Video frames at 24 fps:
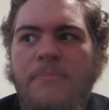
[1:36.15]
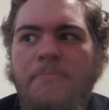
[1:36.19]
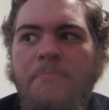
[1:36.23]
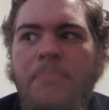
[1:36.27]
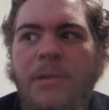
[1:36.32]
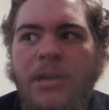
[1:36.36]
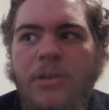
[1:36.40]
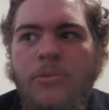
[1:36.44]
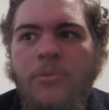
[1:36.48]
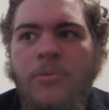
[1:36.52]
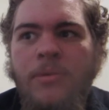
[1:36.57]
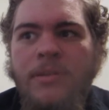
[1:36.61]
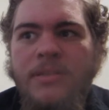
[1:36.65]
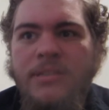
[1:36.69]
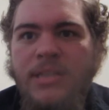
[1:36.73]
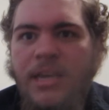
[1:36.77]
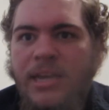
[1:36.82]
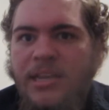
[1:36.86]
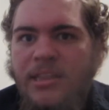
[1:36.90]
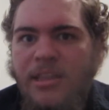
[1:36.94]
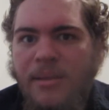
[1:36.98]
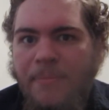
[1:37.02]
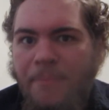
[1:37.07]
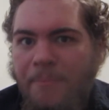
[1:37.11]
But it was
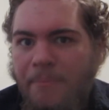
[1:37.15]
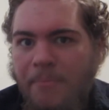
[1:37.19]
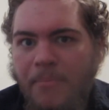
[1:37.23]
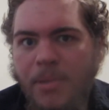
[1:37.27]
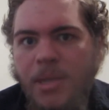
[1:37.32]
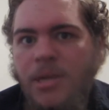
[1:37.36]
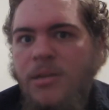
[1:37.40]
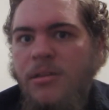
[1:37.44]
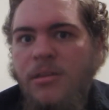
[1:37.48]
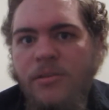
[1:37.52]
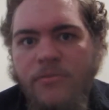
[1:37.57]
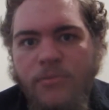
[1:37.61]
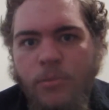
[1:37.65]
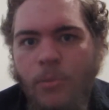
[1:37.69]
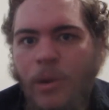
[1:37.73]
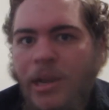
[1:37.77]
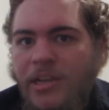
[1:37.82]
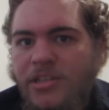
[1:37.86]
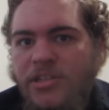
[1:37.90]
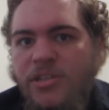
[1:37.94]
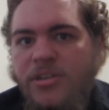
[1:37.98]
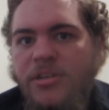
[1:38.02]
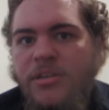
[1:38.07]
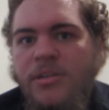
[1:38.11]
like the middle of
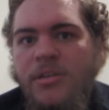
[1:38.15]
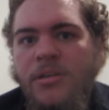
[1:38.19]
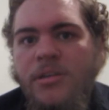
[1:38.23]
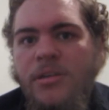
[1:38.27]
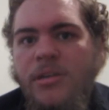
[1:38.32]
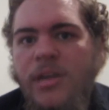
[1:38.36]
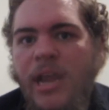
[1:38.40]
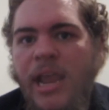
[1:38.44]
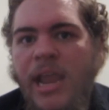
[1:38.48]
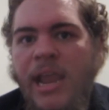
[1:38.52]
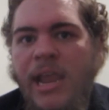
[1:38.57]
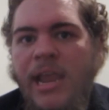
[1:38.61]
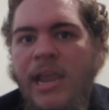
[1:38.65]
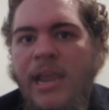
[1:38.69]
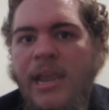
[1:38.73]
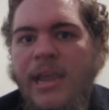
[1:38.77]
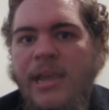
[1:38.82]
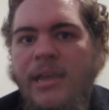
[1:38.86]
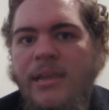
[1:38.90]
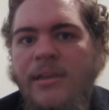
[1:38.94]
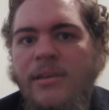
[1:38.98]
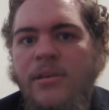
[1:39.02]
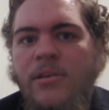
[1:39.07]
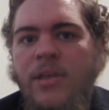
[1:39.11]
winter,
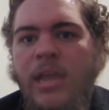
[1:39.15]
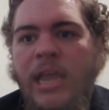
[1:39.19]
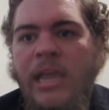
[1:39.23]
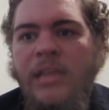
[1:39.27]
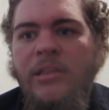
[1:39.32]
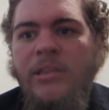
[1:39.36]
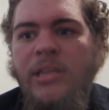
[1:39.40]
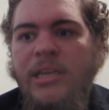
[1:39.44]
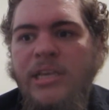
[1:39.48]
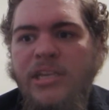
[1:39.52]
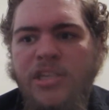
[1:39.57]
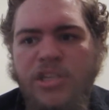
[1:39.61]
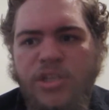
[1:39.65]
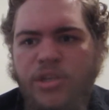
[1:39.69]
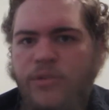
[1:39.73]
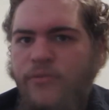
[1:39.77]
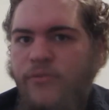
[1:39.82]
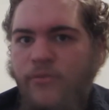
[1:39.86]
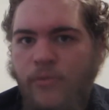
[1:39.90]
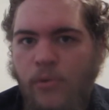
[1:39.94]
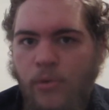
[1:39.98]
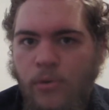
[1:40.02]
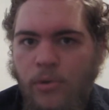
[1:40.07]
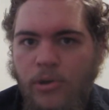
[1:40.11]
and at least
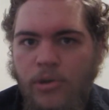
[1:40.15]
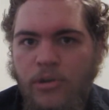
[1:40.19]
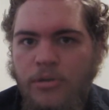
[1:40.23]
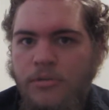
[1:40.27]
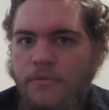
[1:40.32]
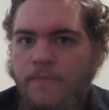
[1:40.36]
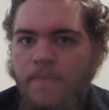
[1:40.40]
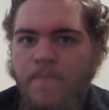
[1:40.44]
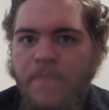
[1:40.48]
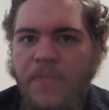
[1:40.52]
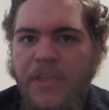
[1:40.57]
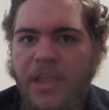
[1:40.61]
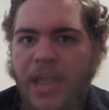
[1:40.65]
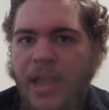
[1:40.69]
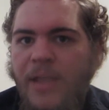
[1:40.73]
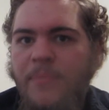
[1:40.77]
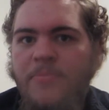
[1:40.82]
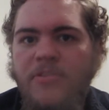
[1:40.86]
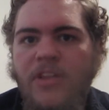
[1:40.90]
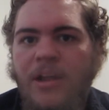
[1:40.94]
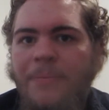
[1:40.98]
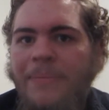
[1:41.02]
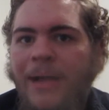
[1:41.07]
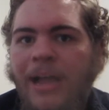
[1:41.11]
for the
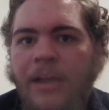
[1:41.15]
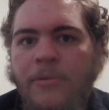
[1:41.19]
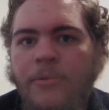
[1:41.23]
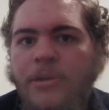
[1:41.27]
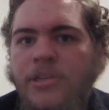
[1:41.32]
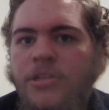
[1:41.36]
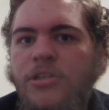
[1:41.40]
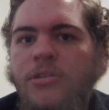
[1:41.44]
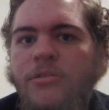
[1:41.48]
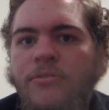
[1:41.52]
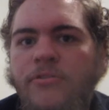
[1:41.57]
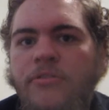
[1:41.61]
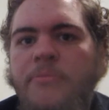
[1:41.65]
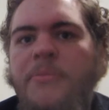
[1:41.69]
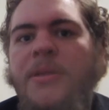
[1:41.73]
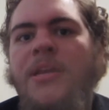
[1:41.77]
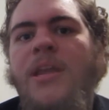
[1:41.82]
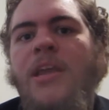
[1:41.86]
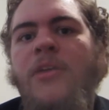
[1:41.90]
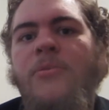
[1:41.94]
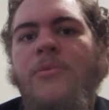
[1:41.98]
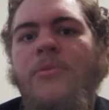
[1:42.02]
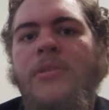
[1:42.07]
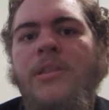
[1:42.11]
GameStop I went to for
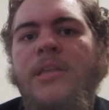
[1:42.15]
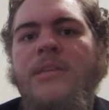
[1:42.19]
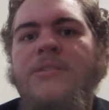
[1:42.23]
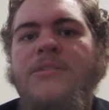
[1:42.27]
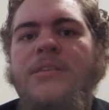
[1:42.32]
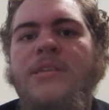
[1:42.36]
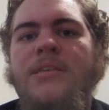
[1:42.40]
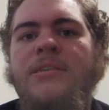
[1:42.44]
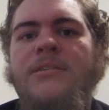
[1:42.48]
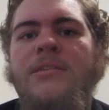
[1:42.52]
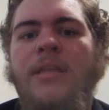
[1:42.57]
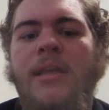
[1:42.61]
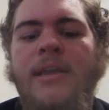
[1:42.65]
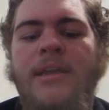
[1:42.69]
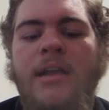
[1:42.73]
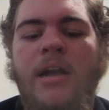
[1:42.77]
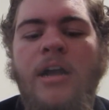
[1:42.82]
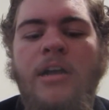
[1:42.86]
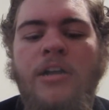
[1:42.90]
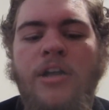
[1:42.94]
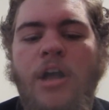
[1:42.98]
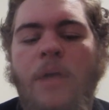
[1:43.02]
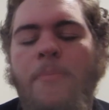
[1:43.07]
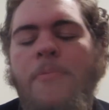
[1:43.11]
midnight releases, like
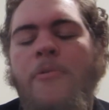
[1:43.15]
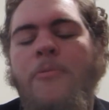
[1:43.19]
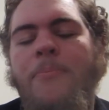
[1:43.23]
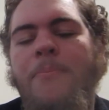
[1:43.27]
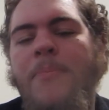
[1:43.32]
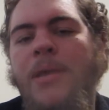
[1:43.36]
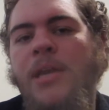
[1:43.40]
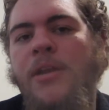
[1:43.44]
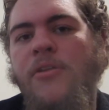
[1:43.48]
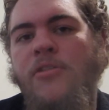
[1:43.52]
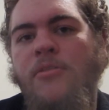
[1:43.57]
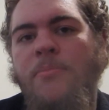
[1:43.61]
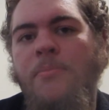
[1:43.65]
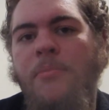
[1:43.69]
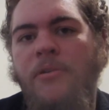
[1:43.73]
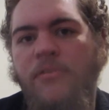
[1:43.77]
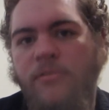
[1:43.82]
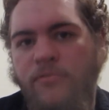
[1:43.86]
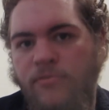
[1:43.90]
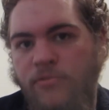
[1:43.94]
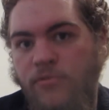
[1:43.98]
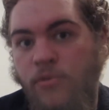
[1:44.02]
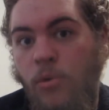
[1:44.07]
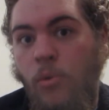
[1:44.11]
a couple minutes
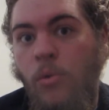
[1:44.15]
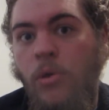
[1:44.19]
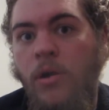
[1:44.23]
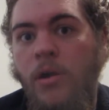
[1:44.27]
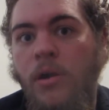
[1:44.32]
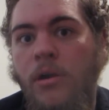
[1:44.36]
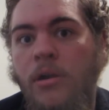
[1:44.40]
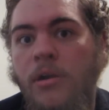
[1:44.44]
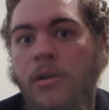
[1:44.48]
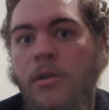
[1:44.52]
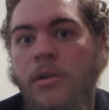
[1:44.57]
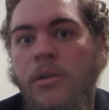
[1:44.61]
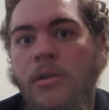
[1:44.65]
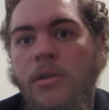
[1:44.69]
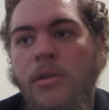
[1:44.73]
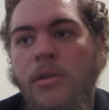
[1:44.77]
before